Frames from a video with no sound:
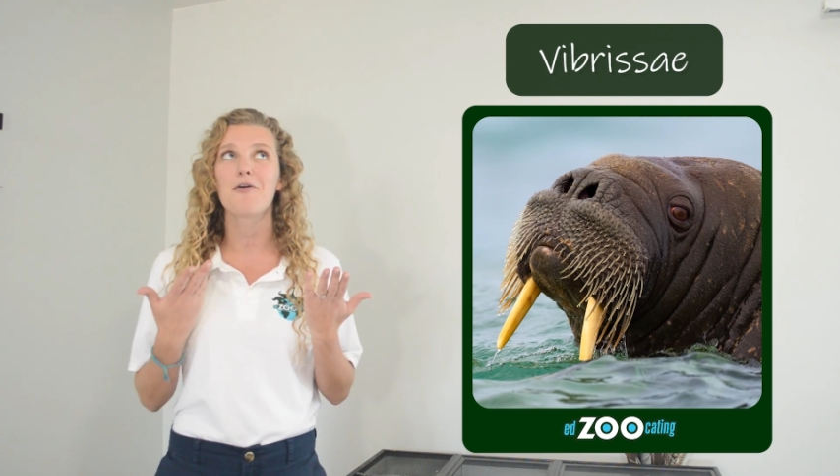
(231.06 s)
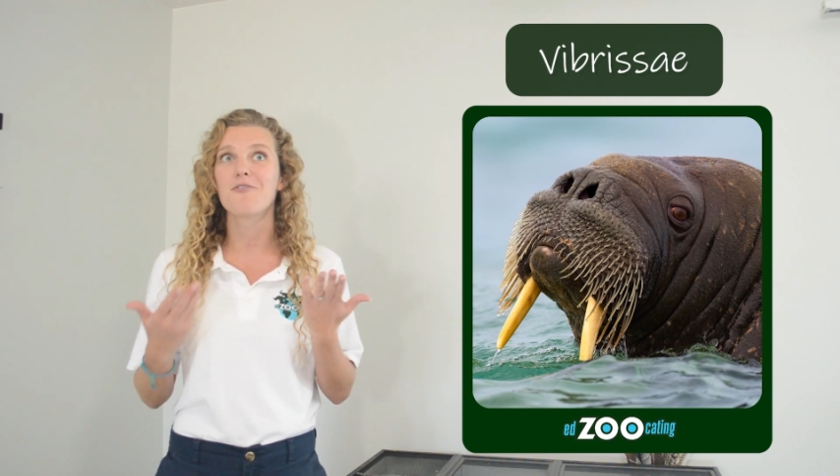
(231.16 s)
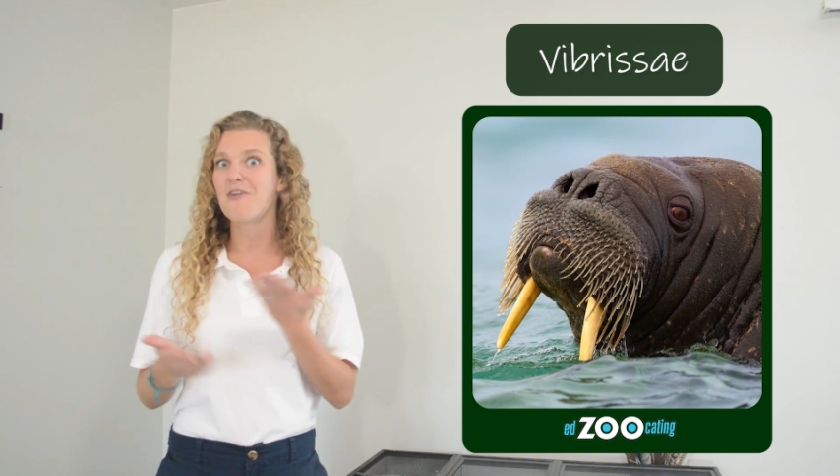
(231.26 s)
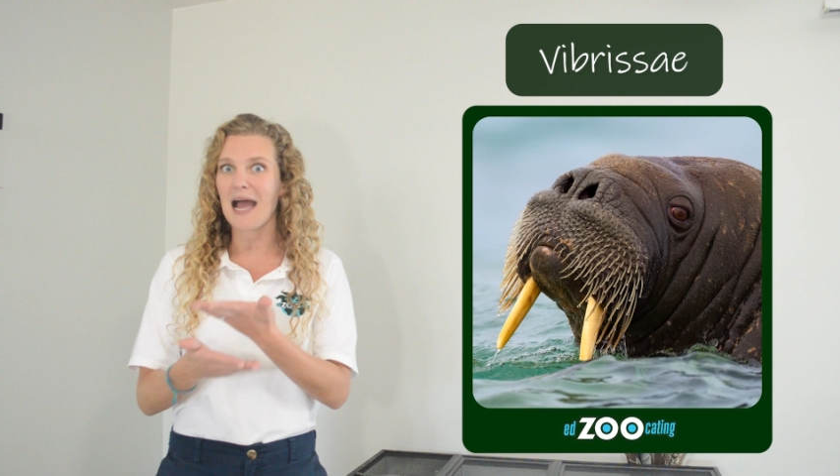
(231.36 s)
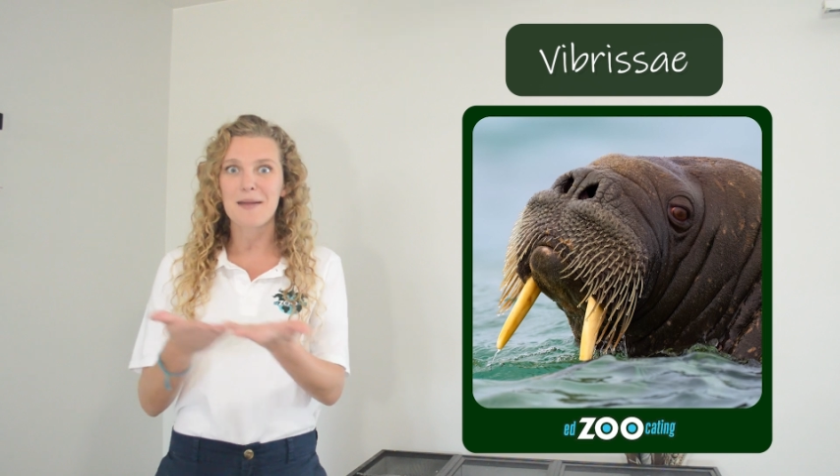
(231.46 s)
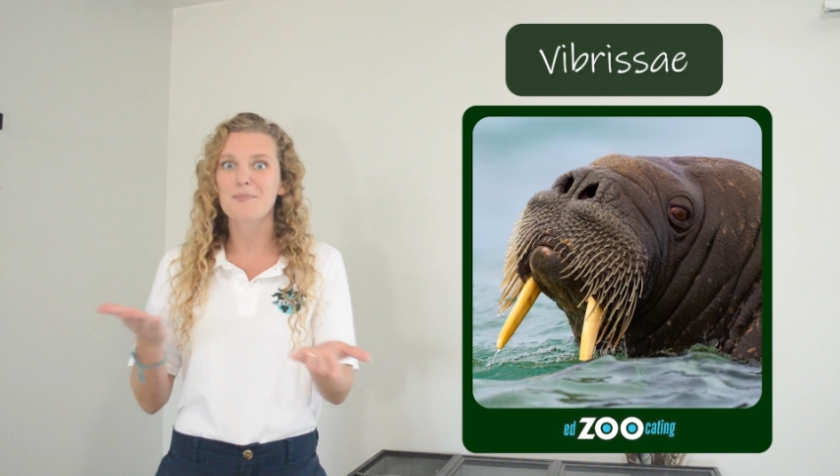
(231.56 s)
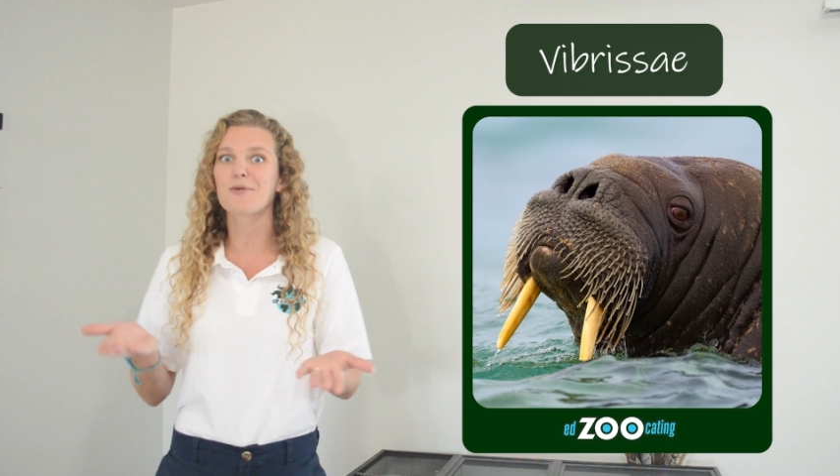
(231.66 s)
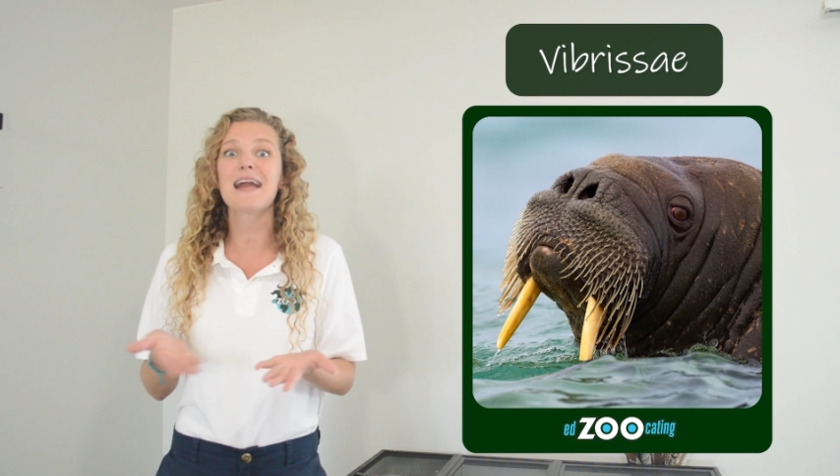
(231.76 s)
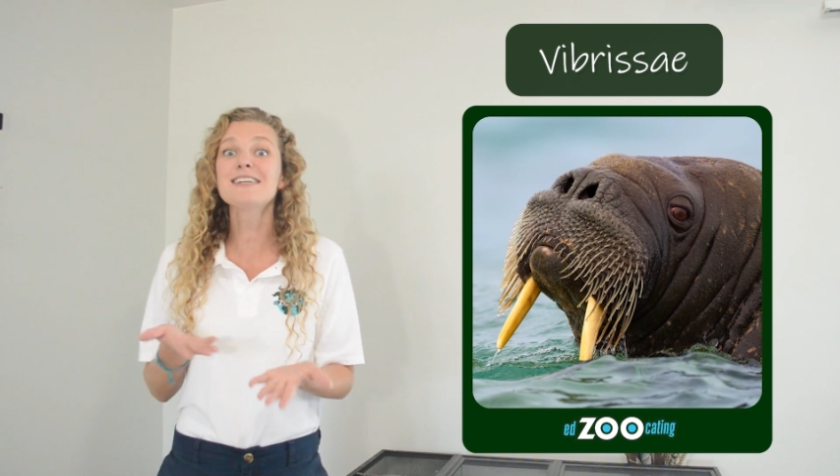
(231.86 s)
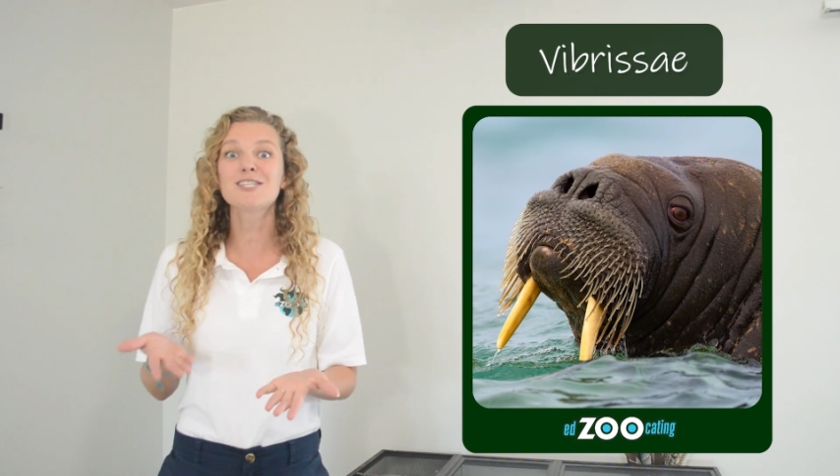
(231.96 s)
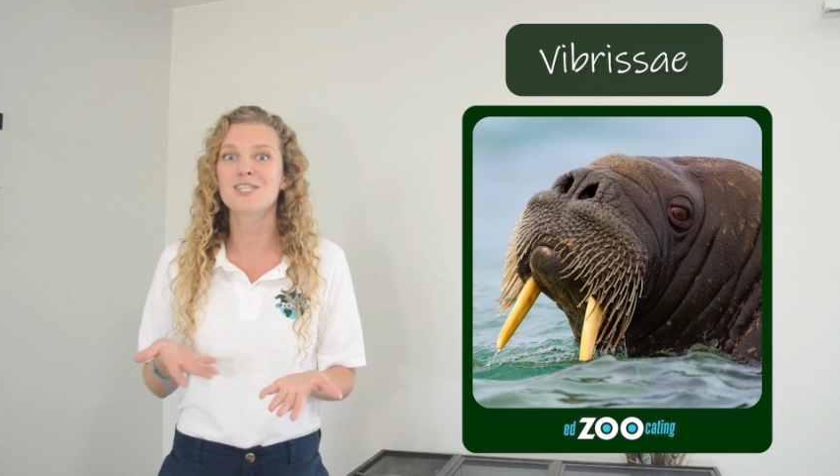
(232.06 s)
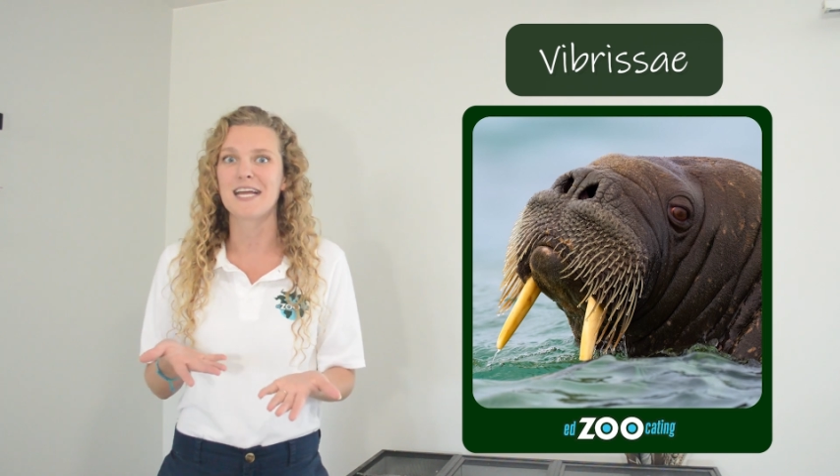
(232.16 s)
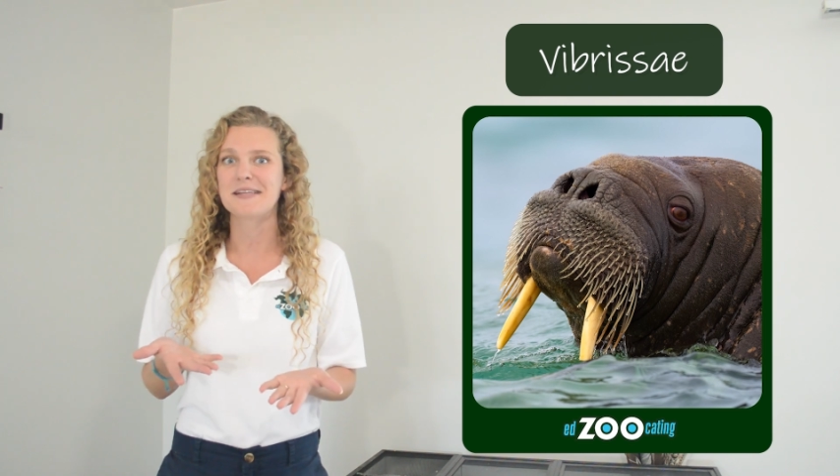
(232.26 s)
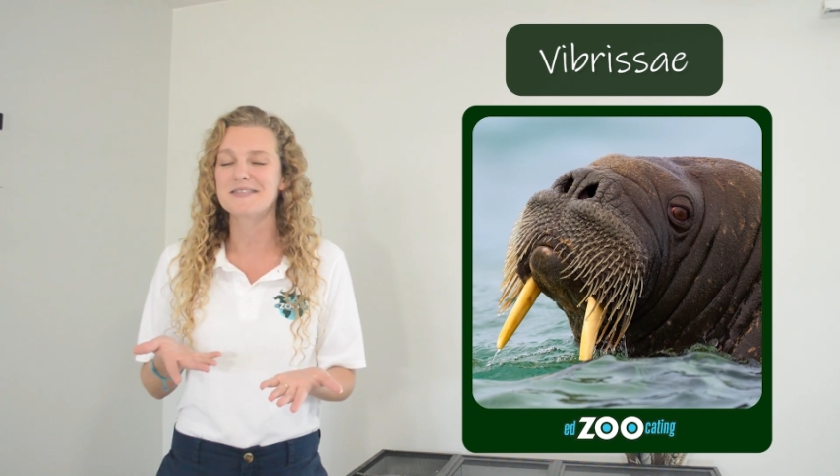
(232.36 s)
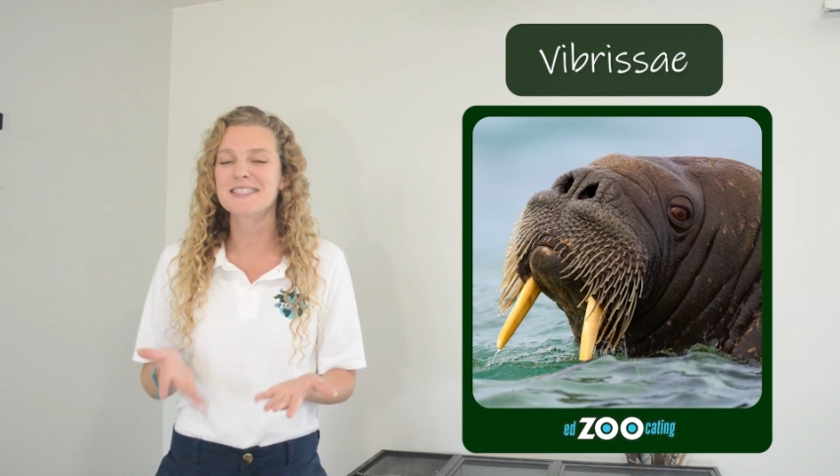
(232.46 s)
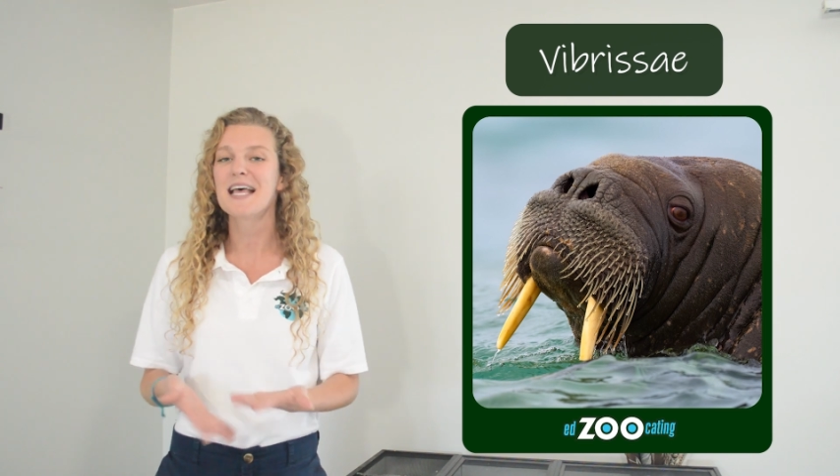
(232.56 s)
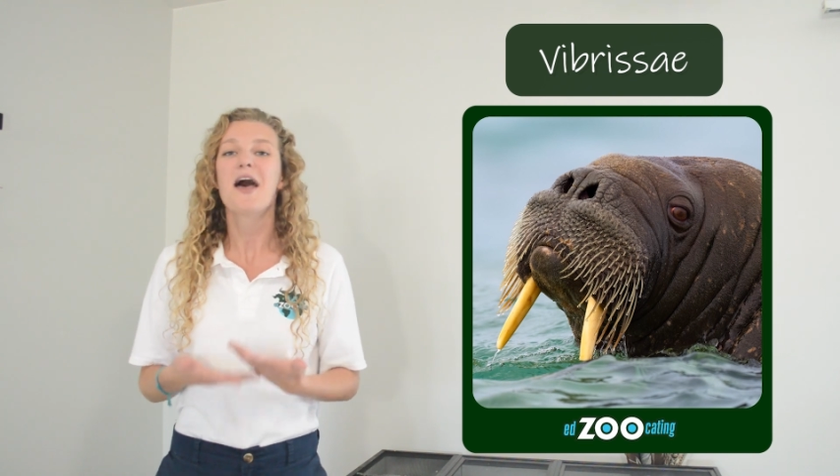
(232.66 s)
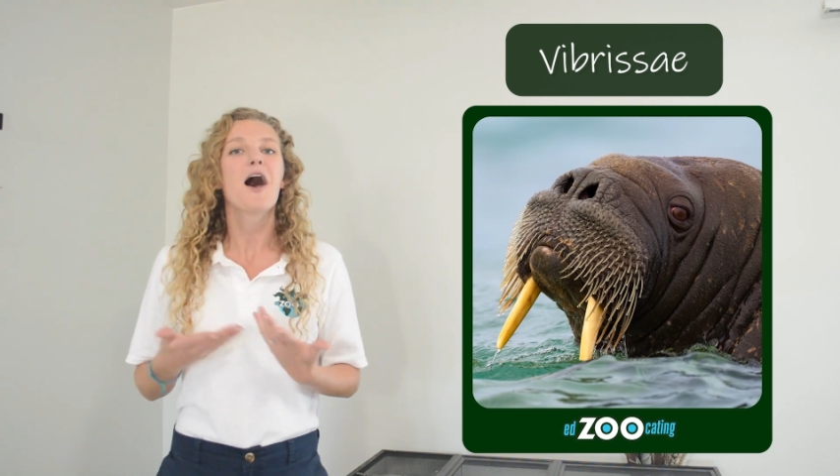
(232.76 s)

vibrations